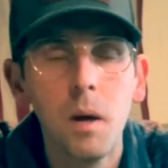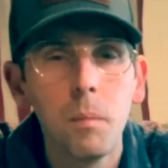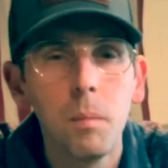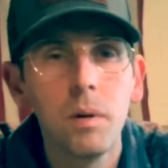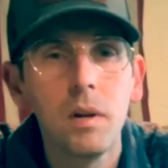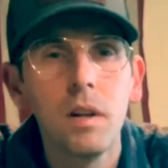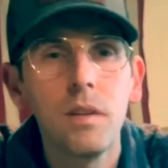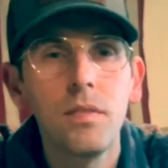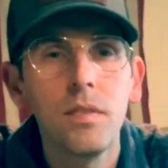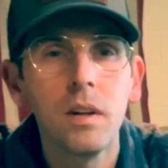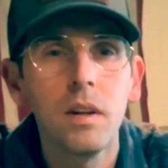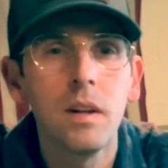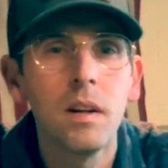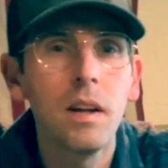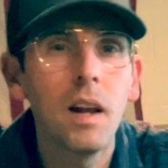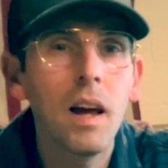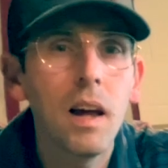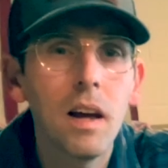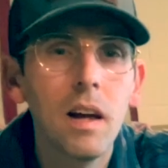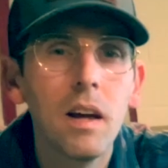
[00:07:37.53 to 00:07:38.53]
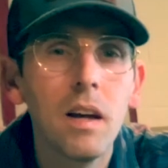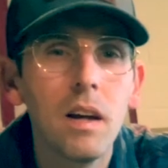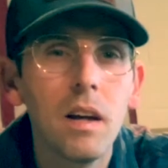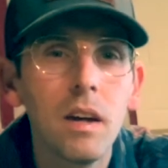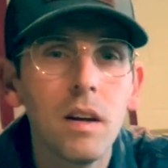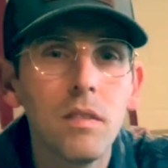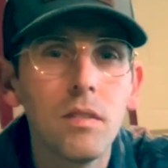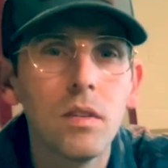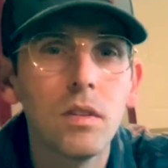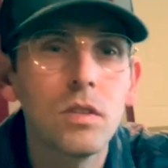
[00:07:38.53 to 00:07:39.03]
but if you
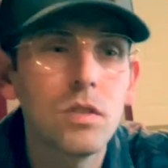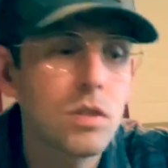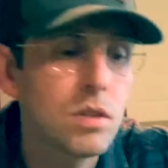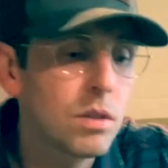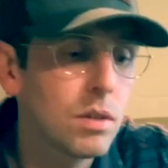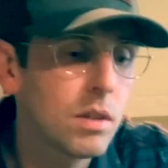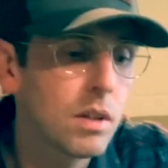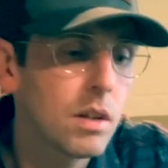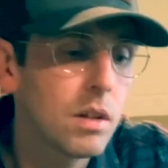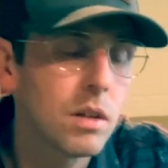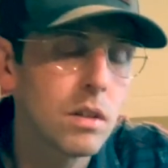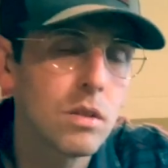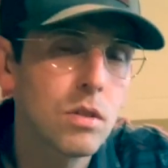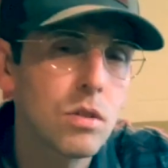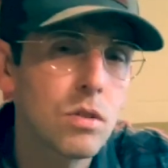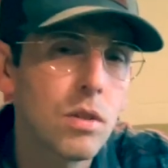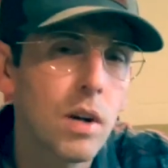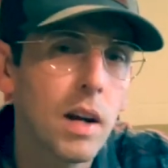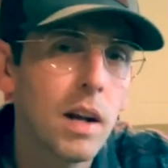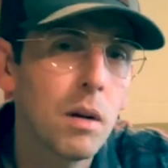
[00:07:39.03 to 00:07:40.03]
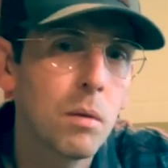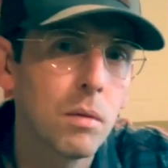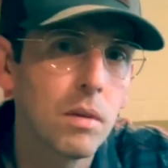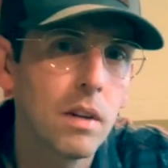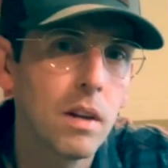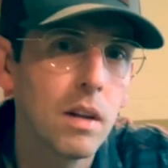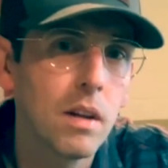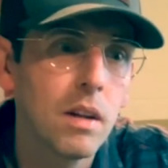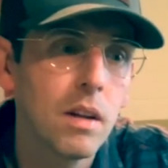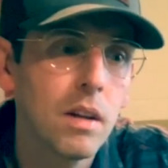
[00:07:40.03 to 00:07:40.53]
never shoot it or train with
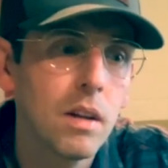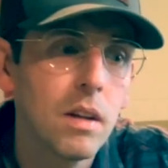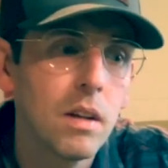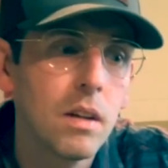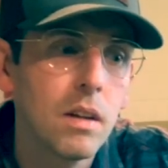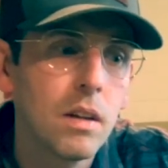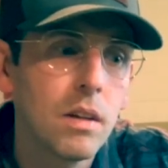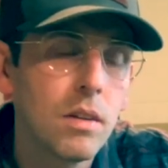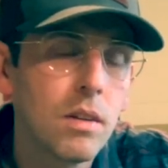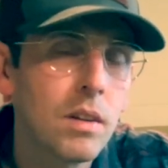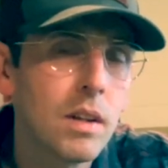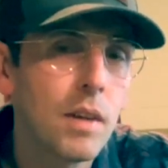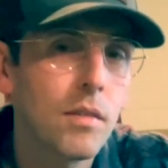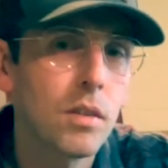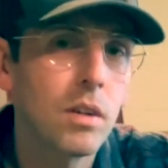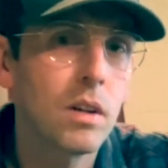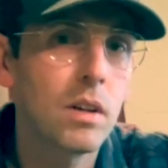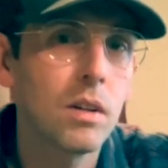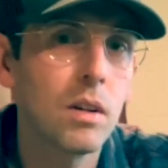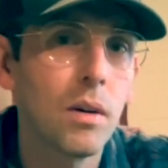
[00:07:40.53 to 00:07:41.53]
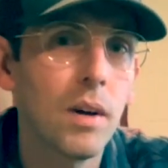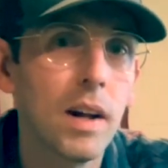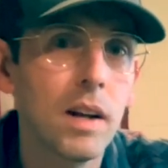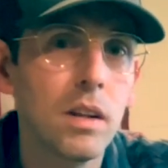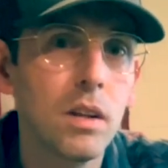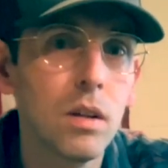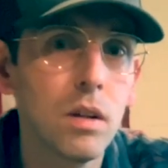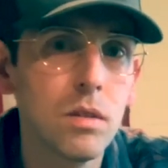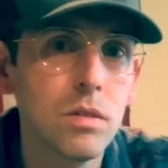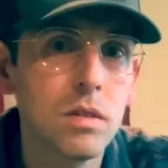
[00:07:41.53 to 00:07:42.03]
it, you're never going to know how to
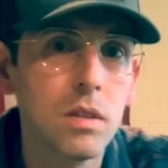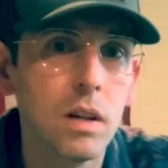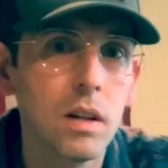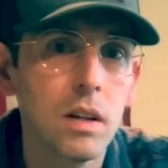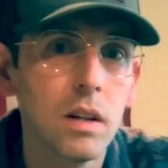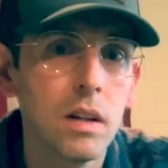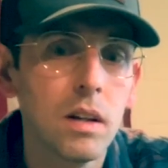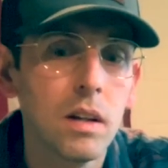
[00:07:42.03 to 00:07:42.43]
use it.